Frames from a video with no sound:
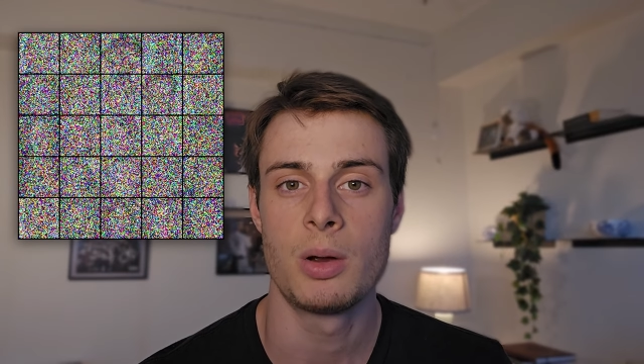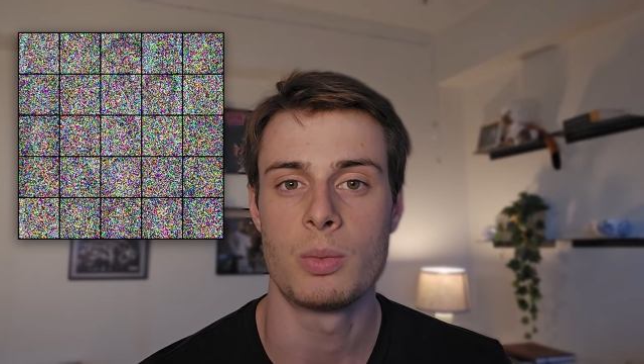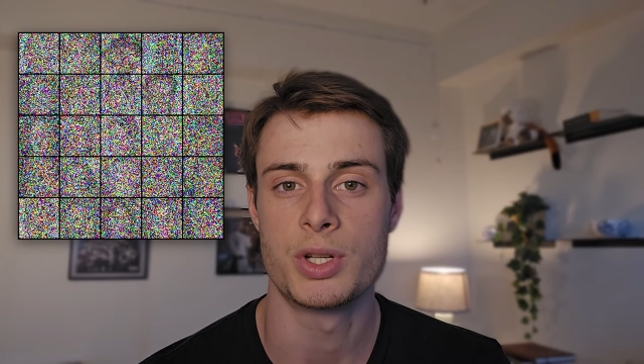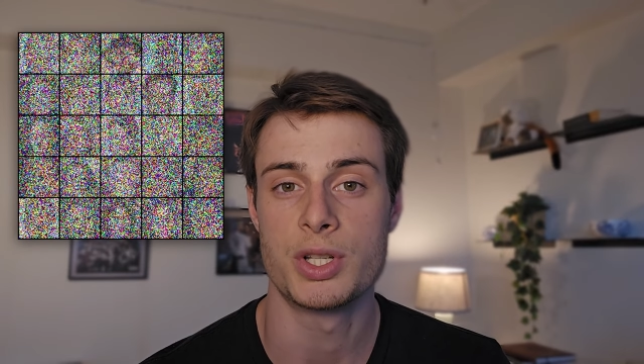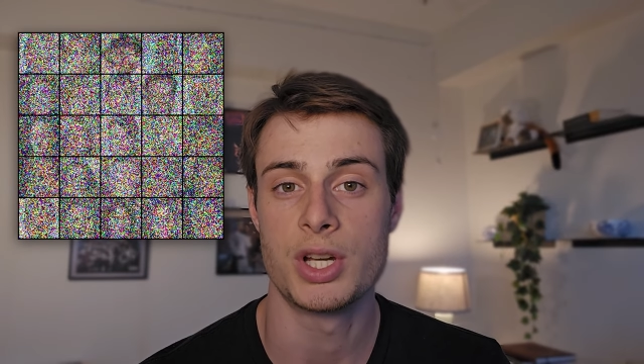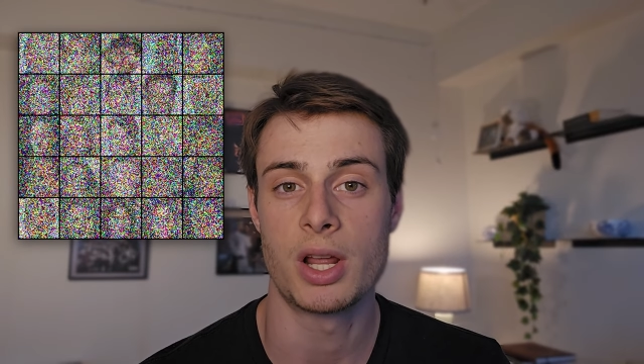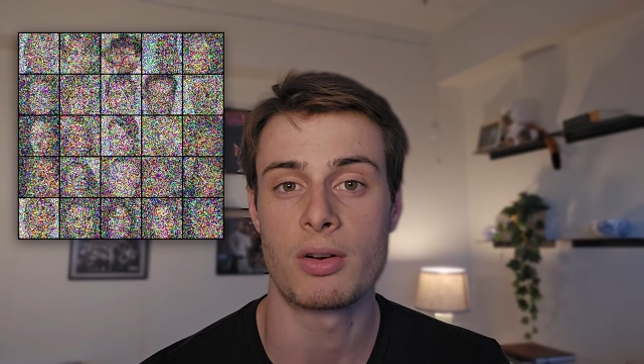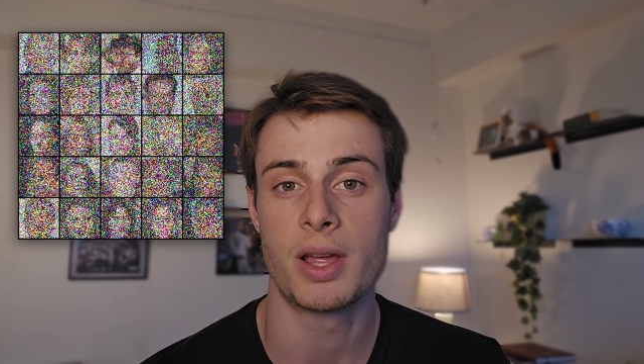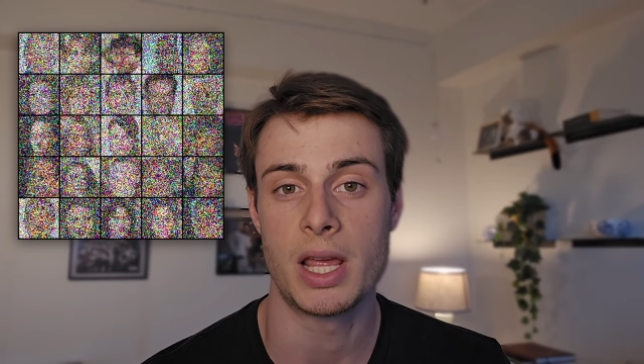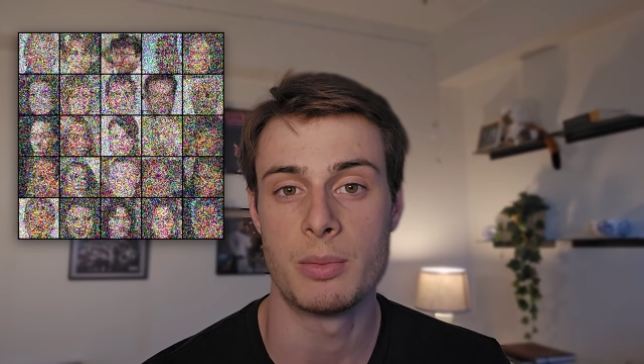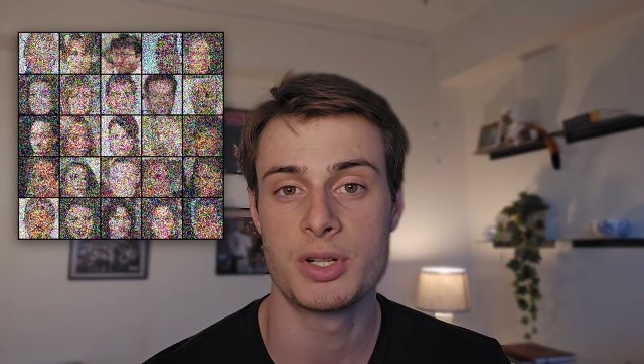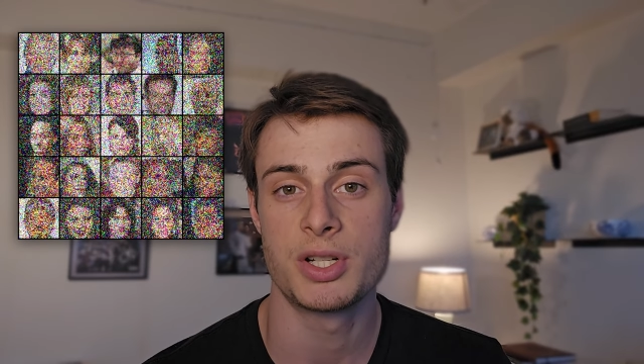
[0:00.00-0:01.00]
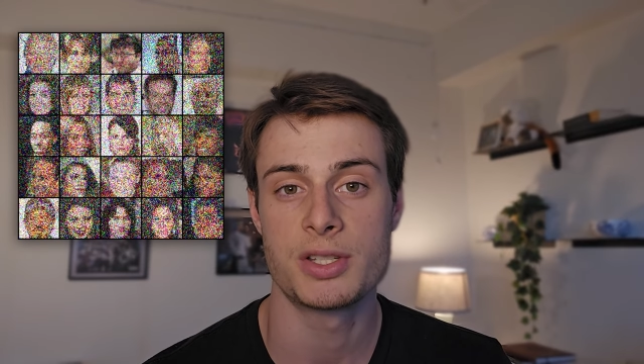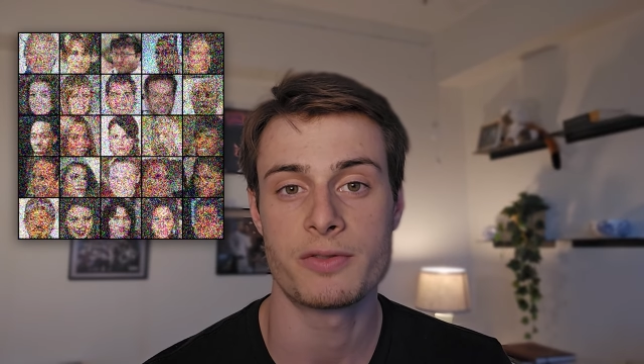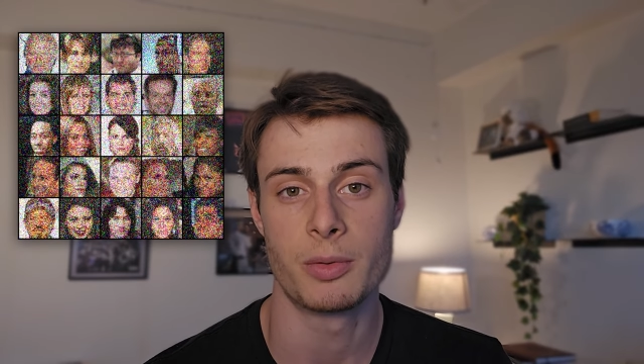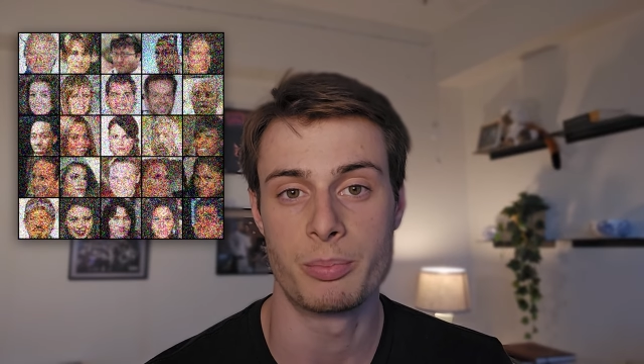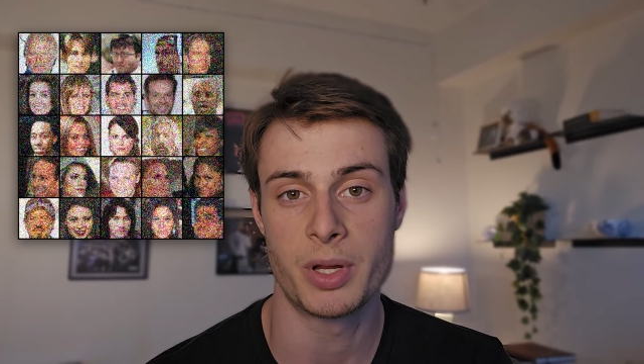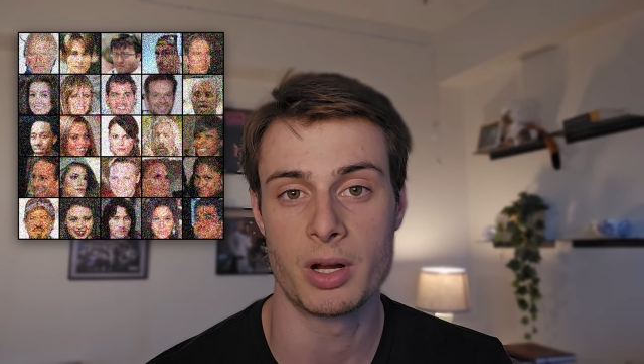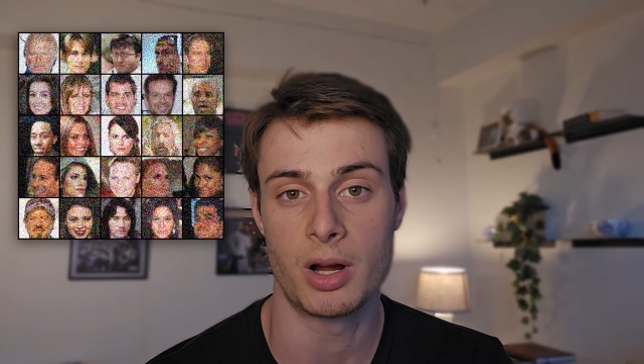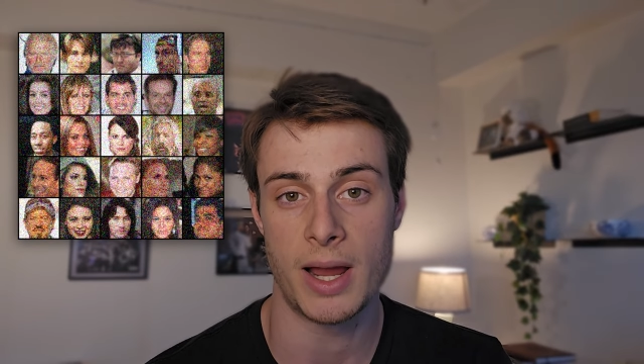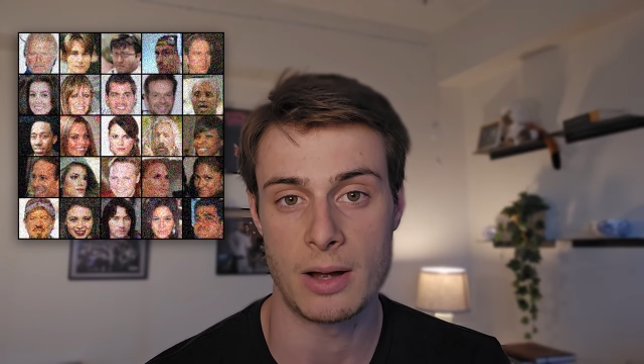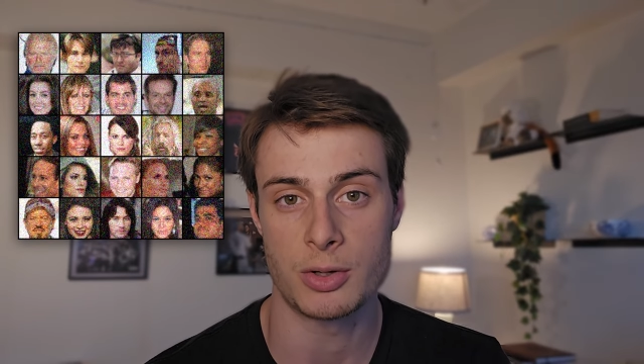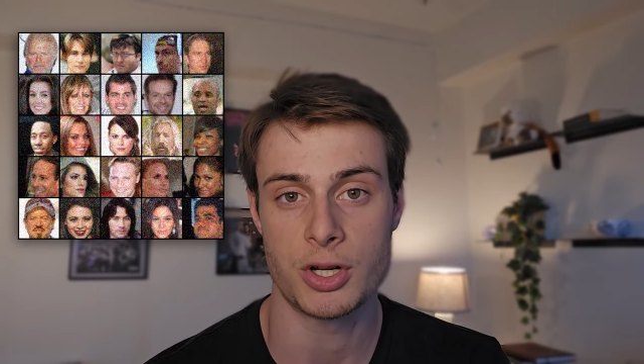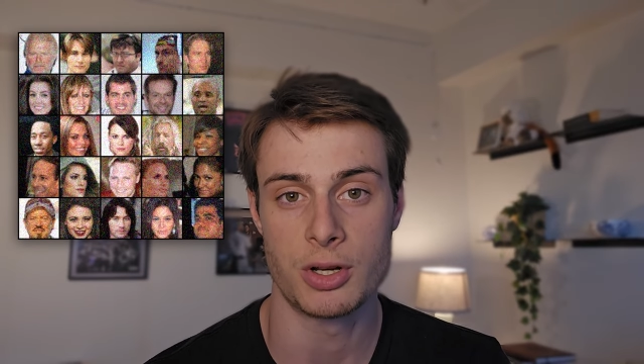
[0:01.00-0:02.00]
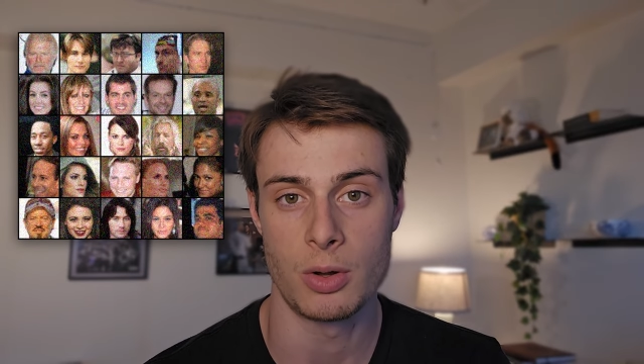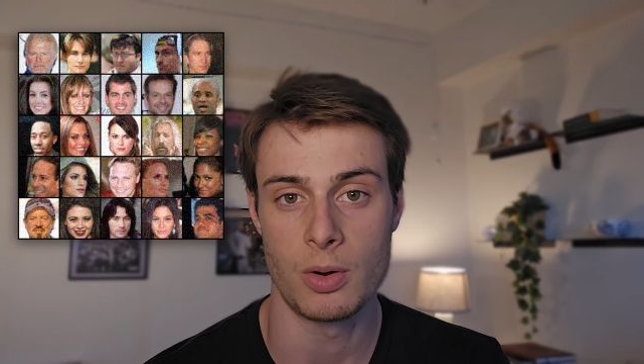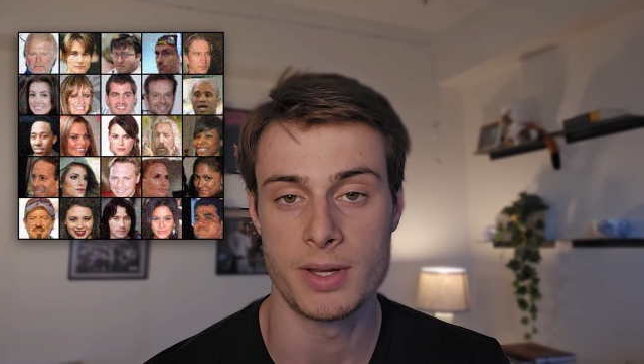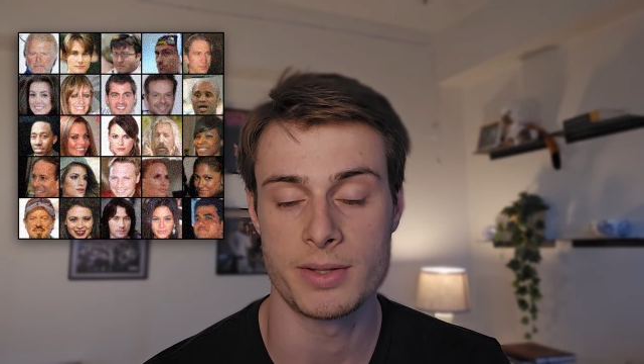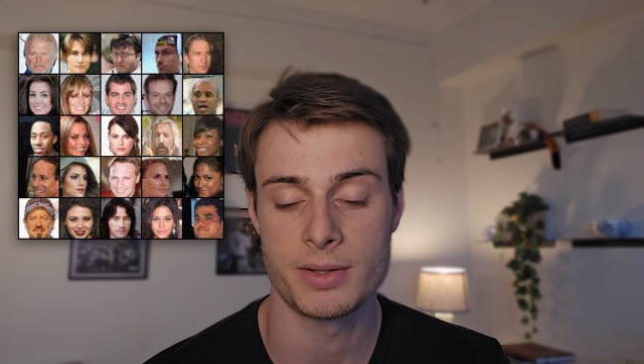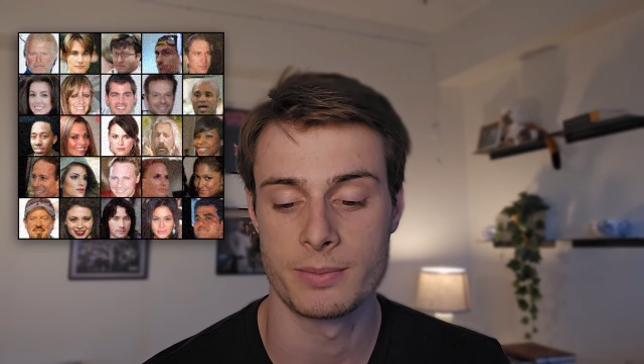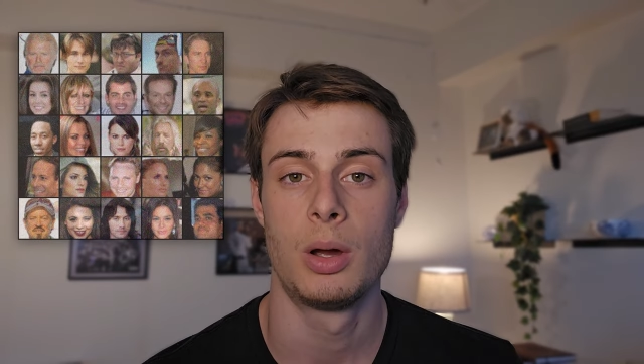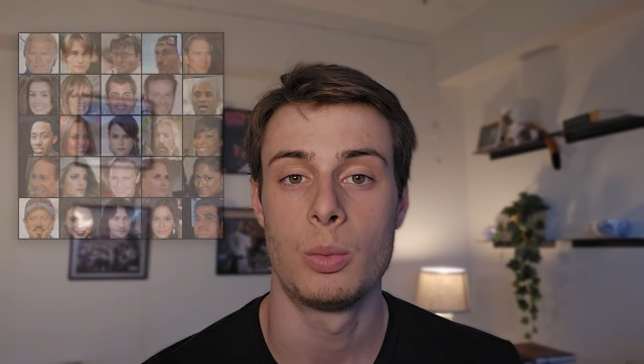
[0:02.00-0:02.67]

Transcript: which generate images from pure Gaussian noise.